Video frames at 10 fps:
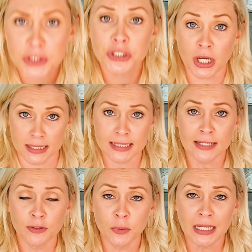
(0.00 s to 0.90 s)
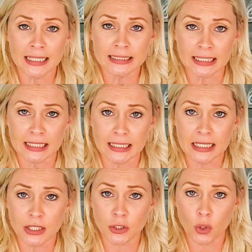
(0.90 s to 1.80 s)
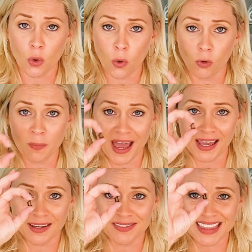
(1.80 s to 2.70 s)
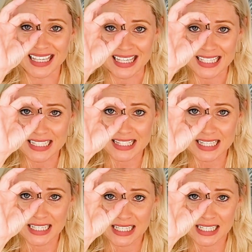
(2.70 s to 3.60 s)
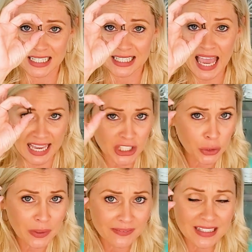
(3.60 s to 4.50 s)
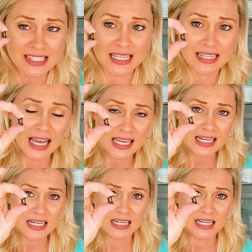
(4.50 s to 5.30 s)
Just to give you an idea, there's a whole bag of these. Can you even see that?